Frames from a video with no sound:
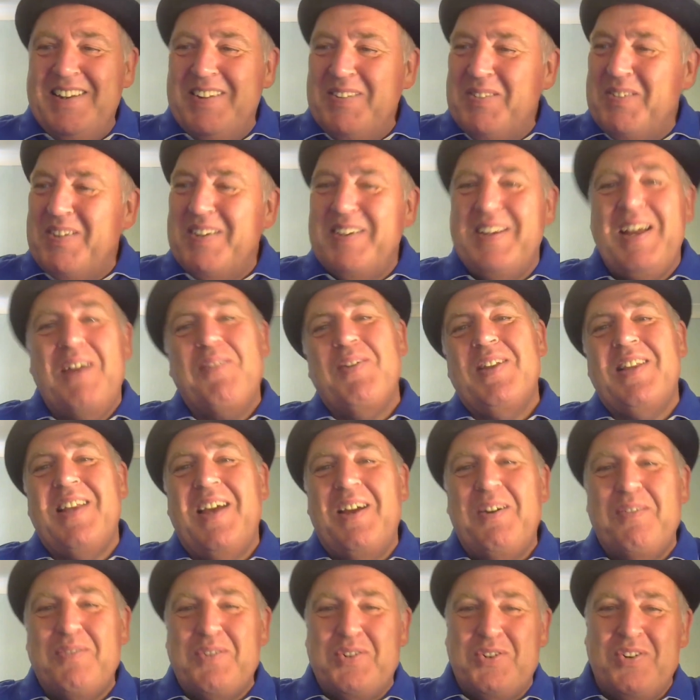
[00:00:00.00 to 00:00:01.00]
Have a day
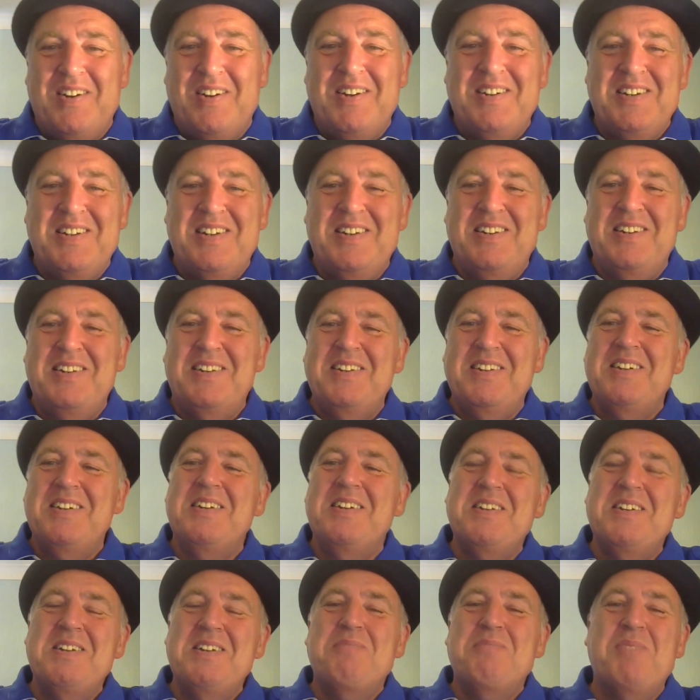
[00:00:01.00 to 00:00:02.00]
off training.
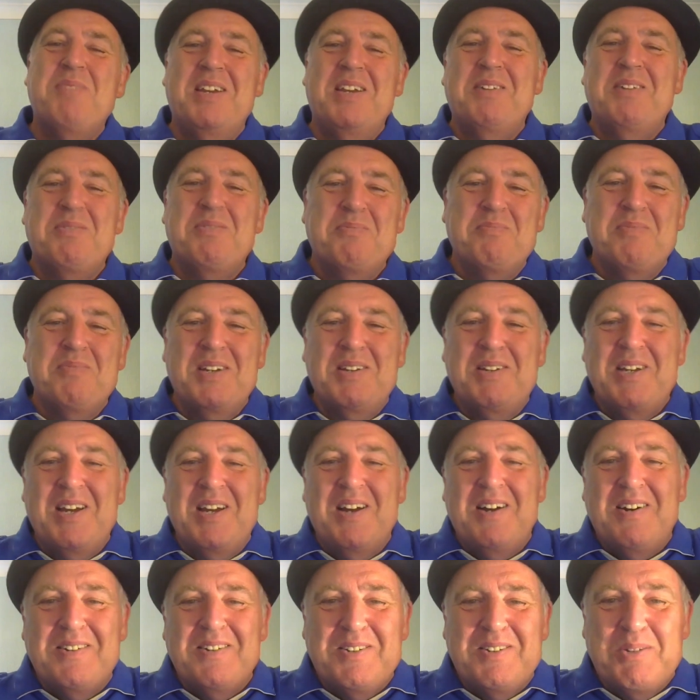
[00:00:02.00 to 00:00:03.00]
Me
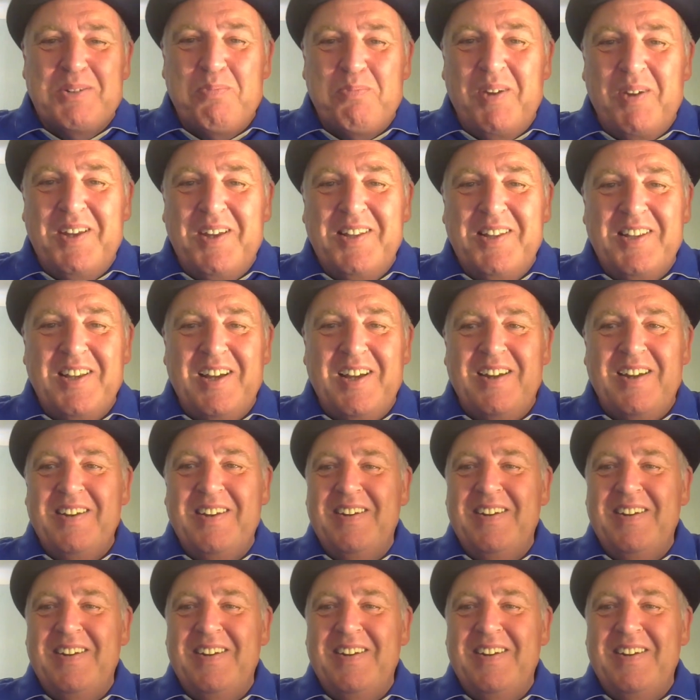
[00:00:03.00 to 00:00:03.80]
garden's being done.